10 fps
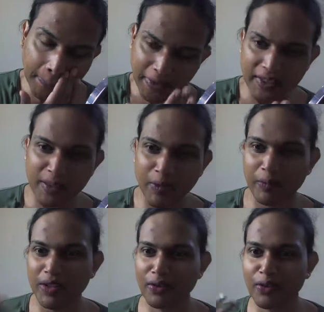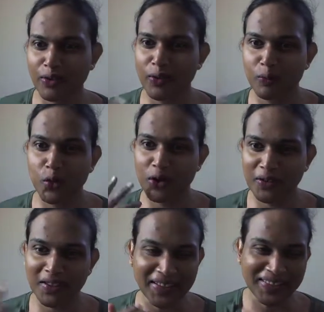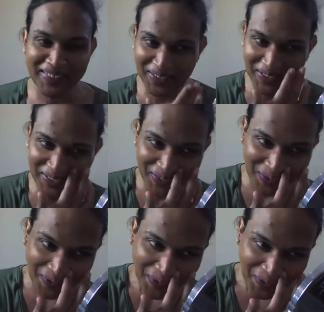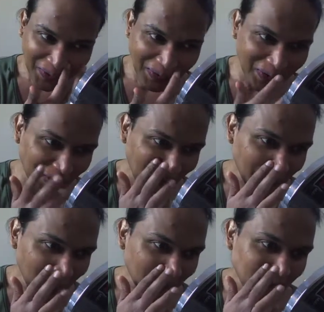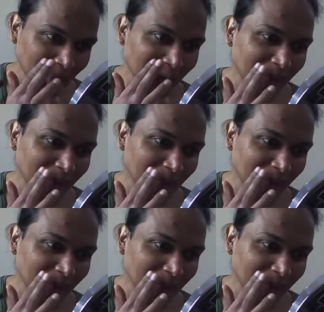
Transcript: think that might be the hormonal thing. But,